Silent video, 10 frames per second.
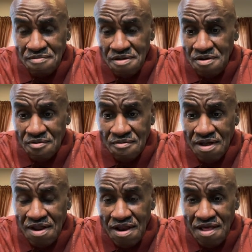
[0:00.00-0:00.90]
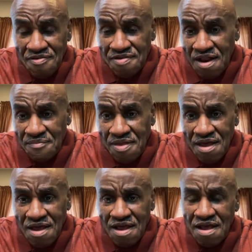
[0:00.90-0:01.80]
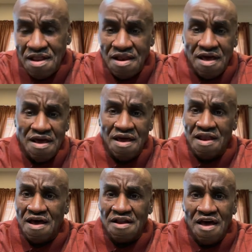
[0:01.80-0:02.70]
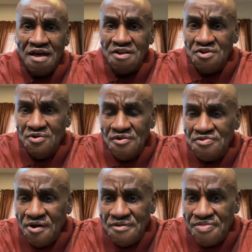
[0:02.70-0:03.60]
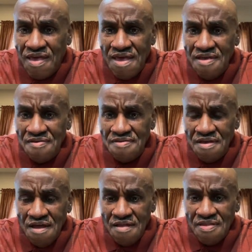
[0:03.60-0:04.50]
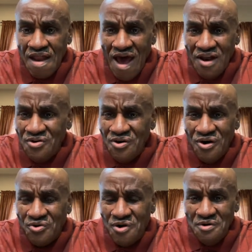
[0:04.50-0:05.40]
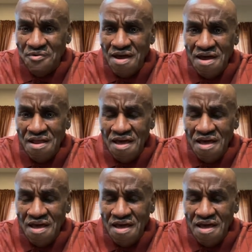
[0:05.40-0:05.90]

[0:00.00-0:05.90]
and then sitting up there and doing certain things that I don't agree with.